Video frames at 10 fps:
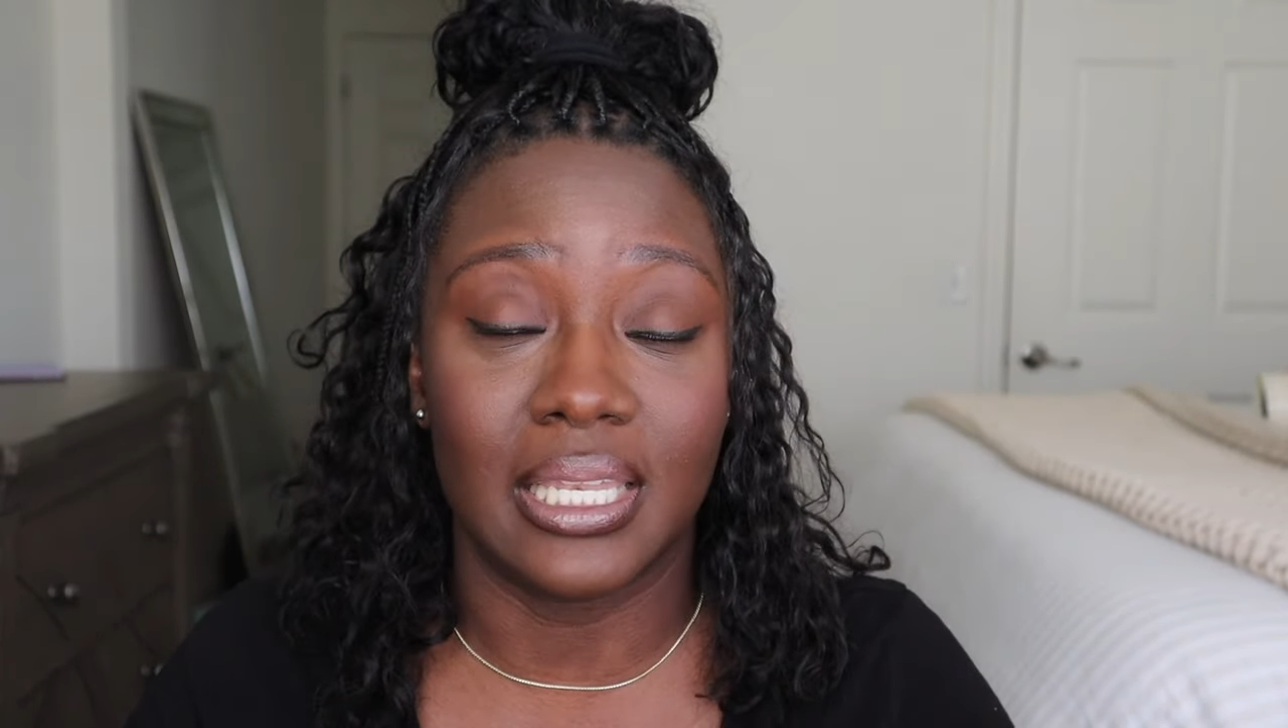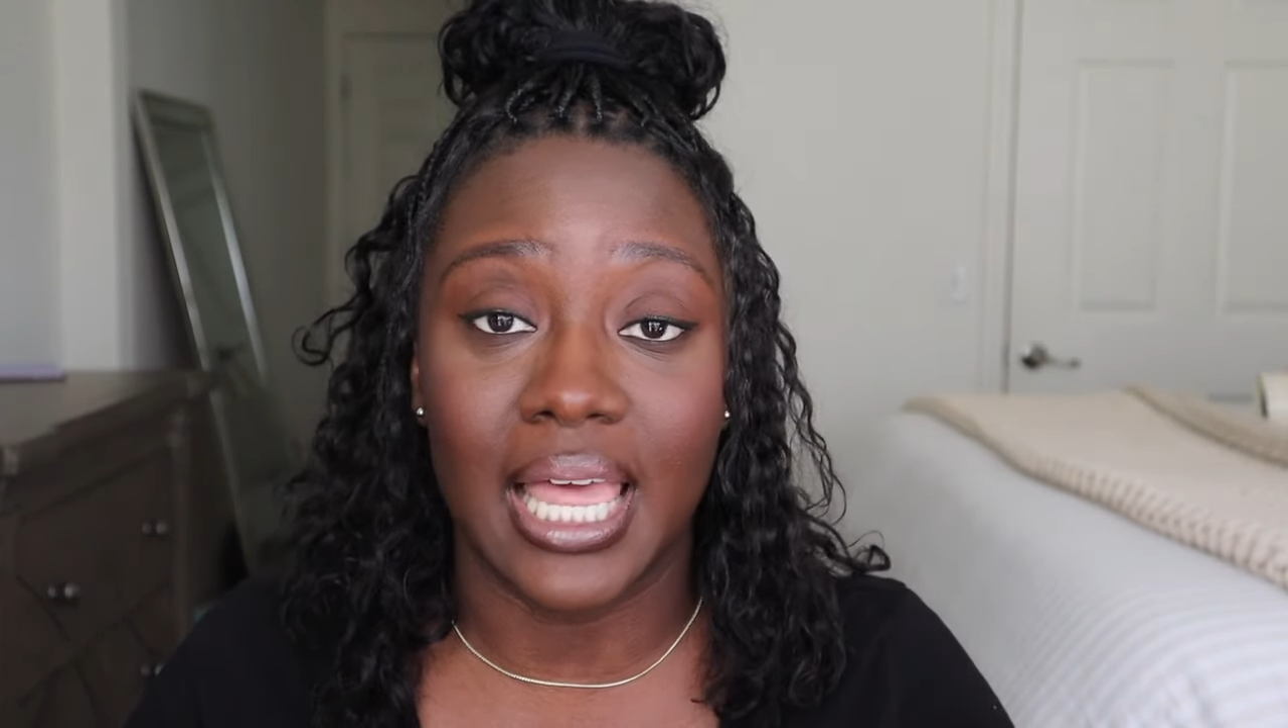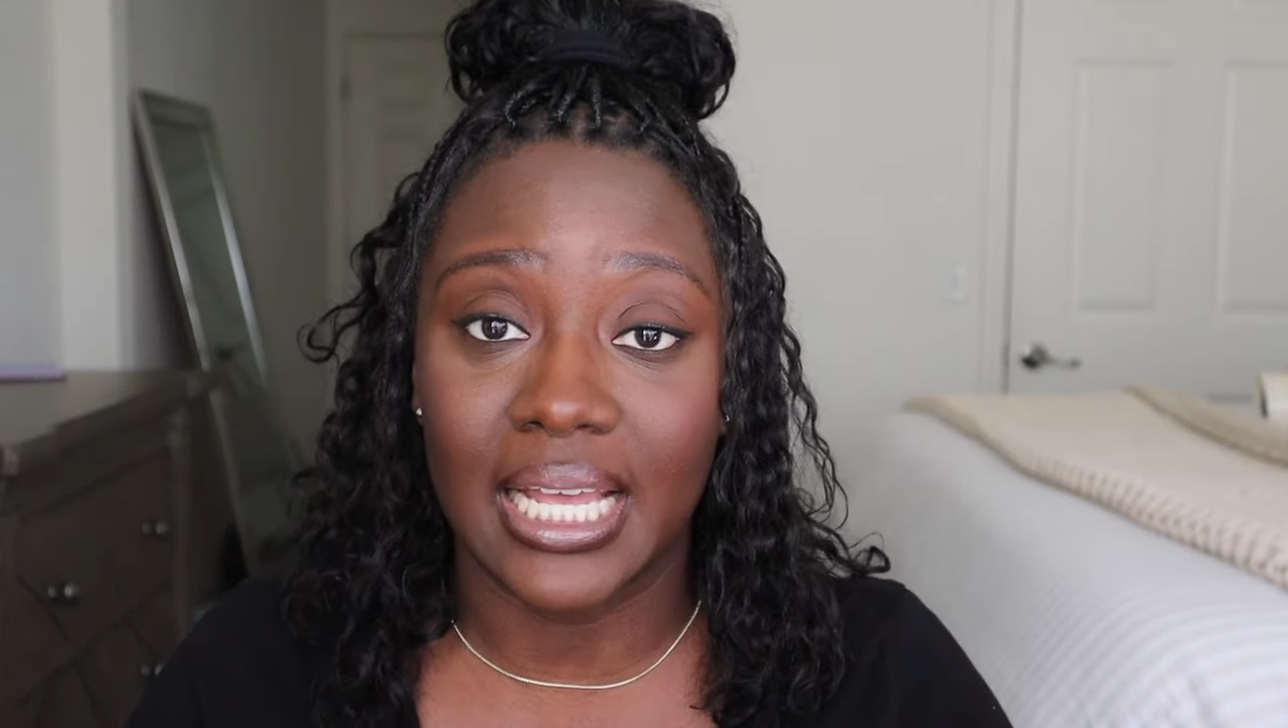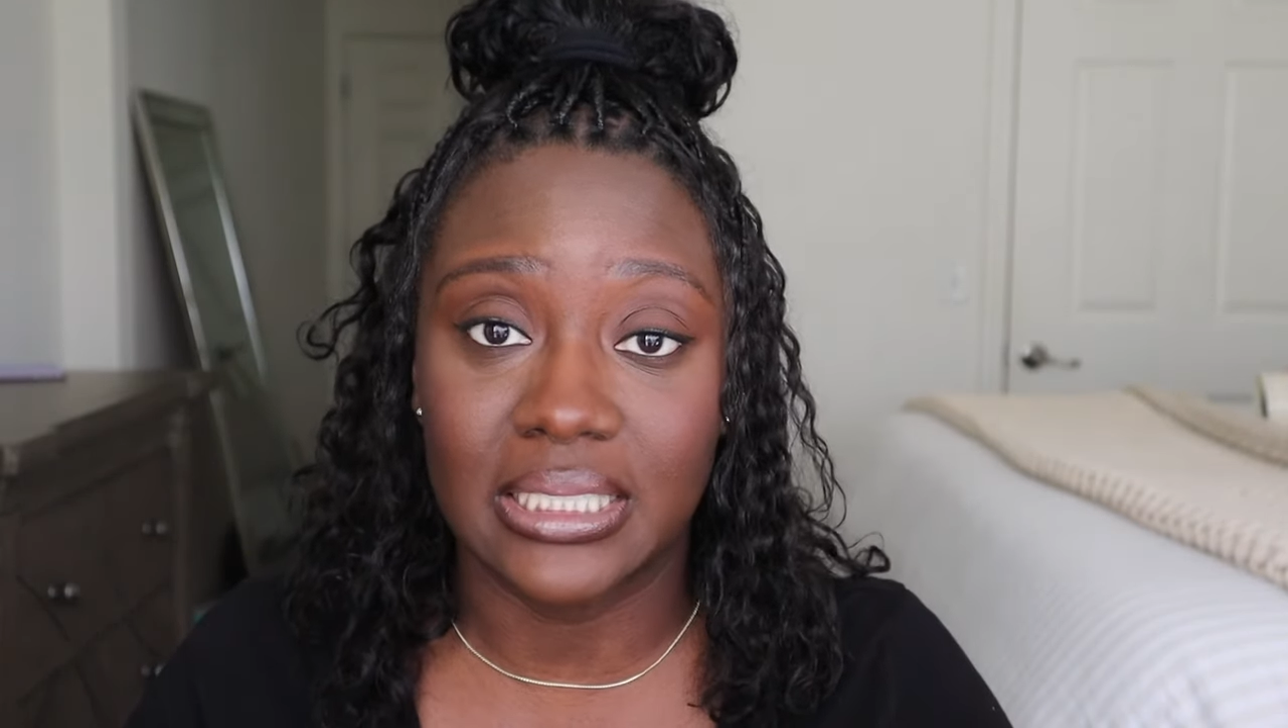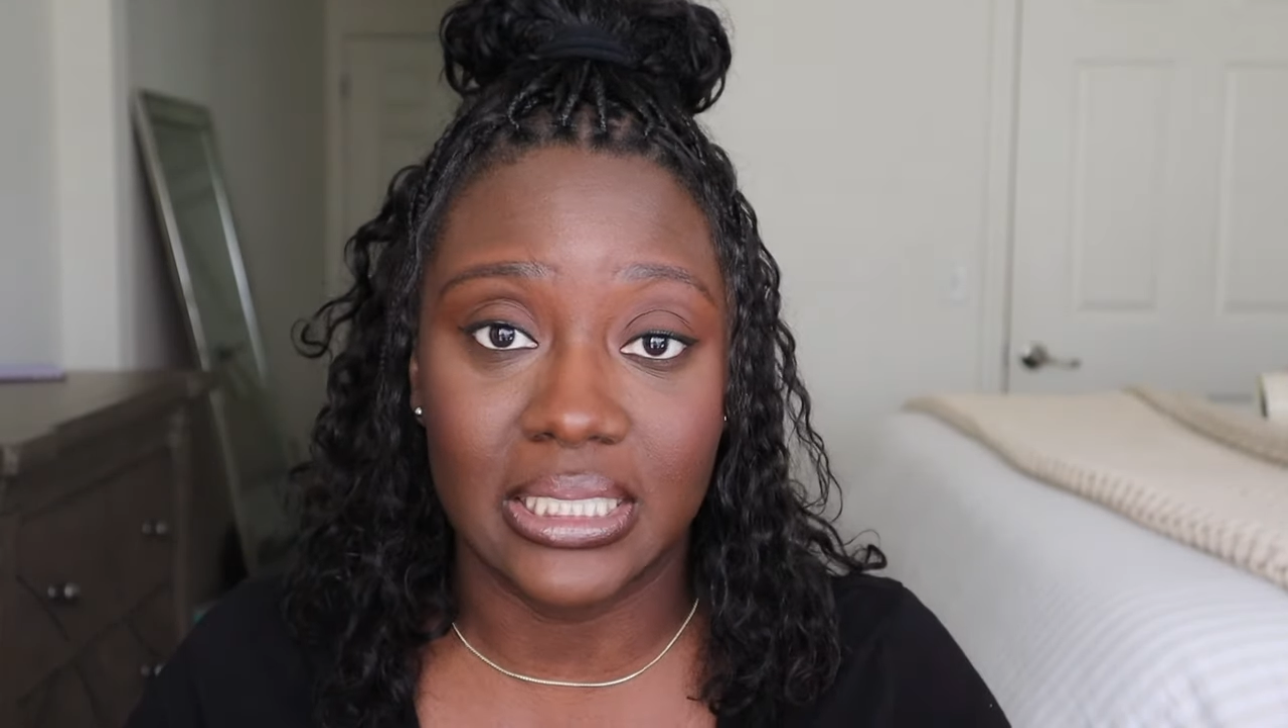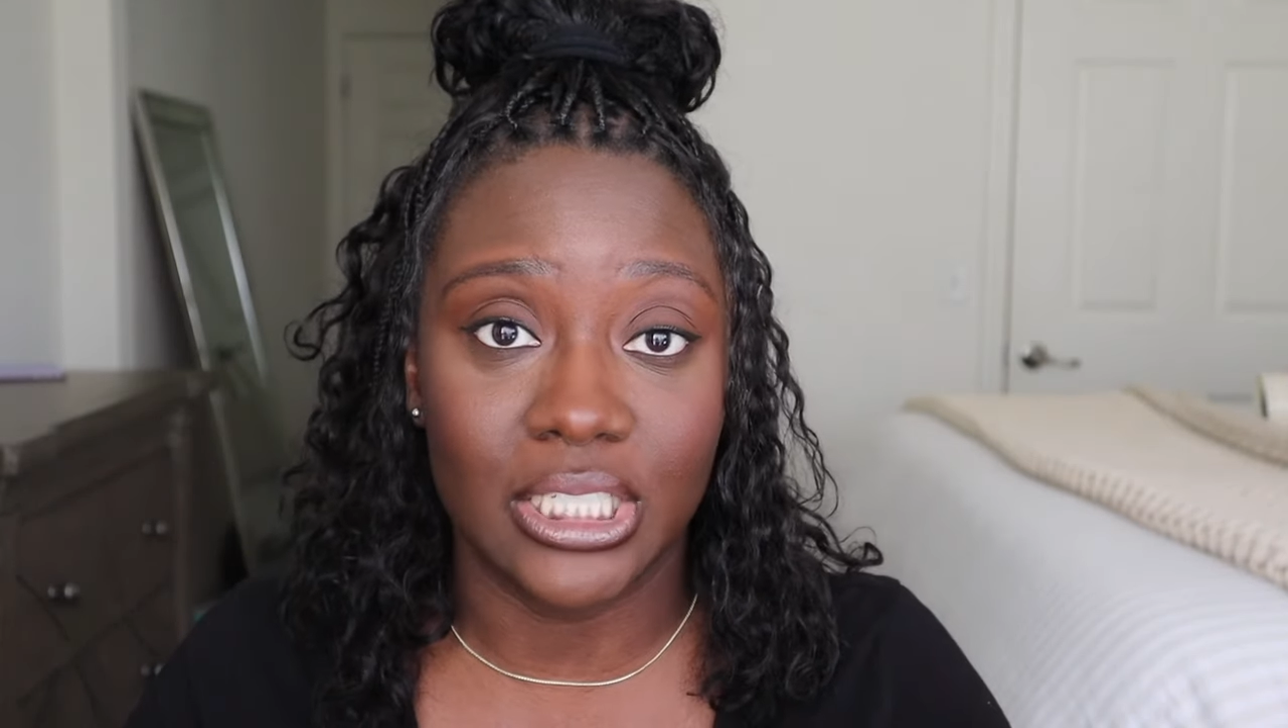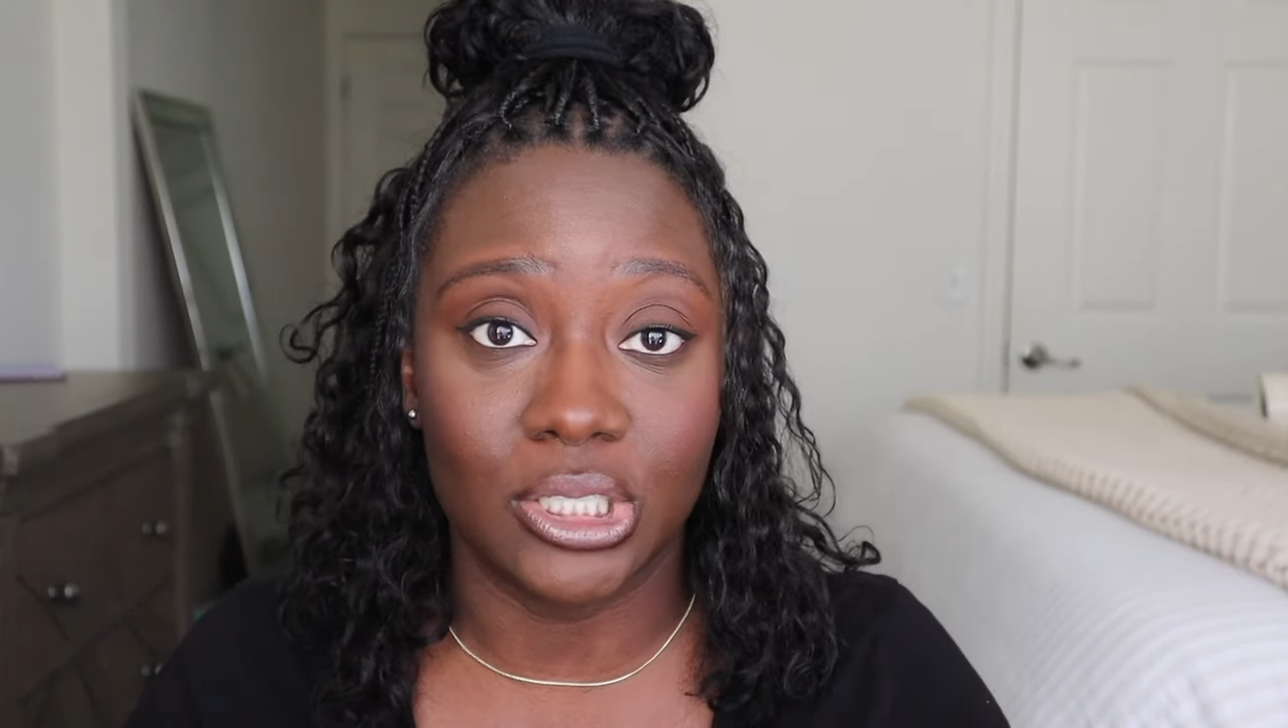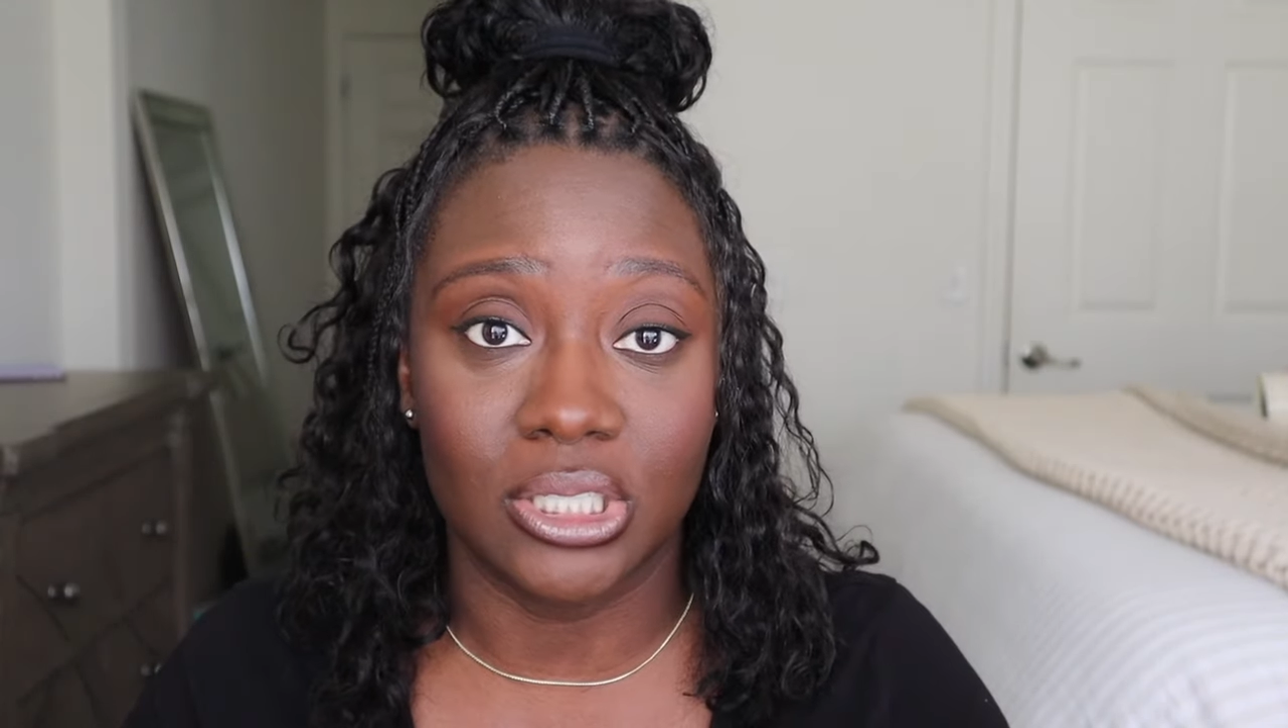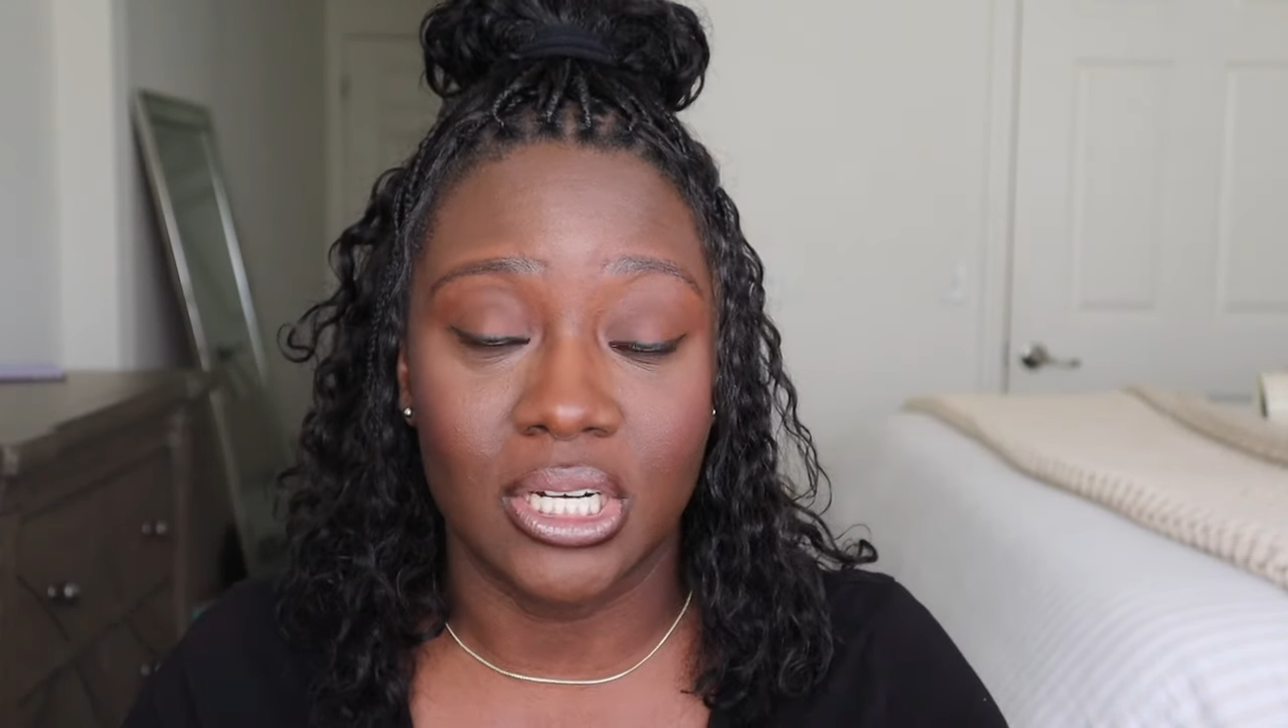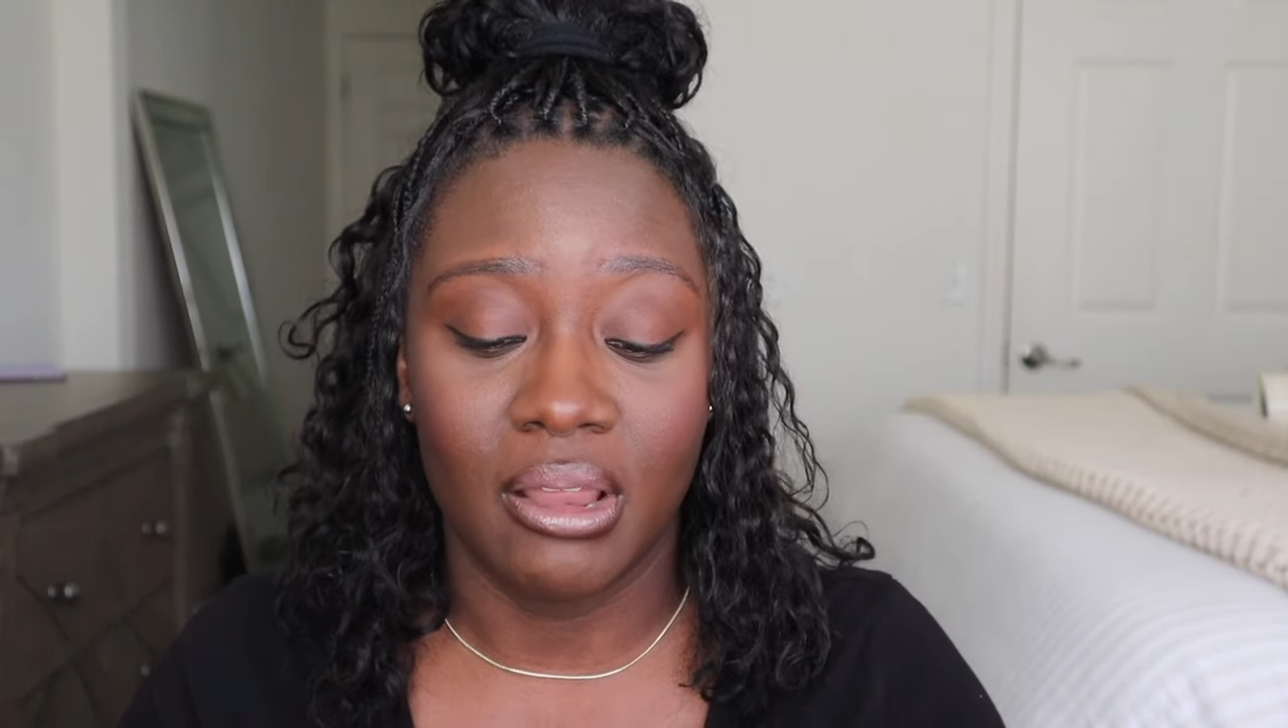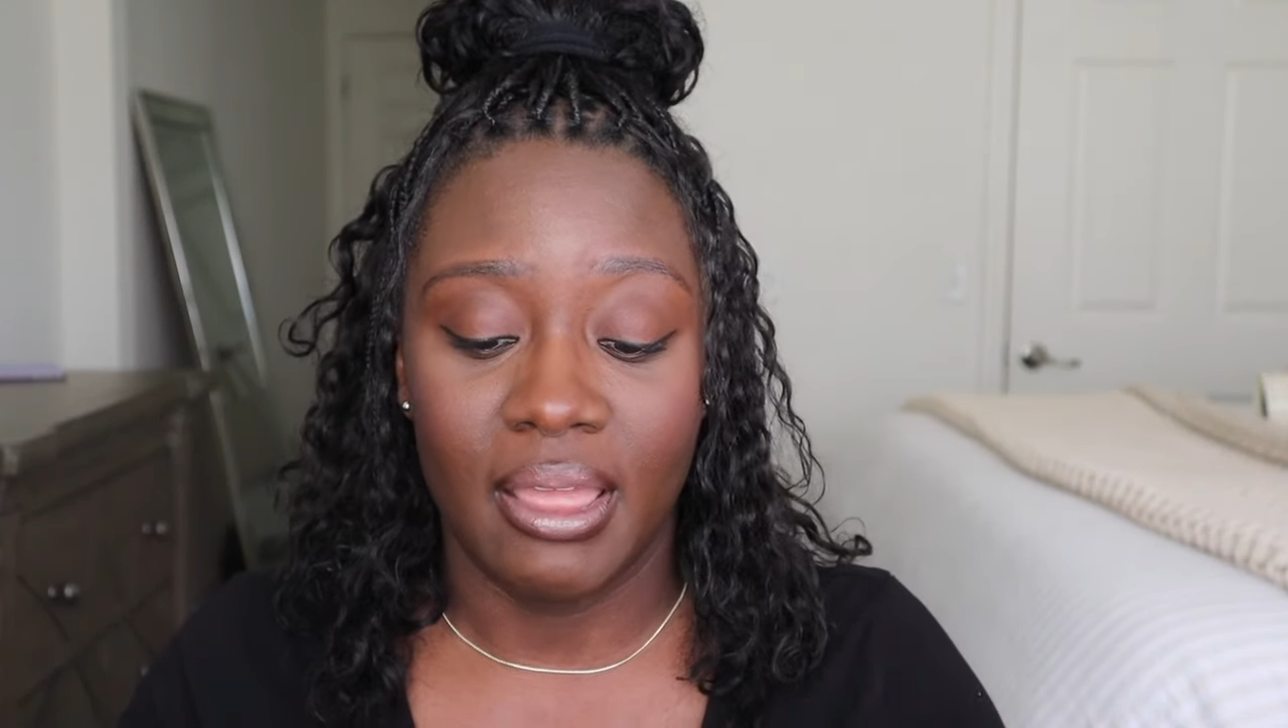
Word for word: last year,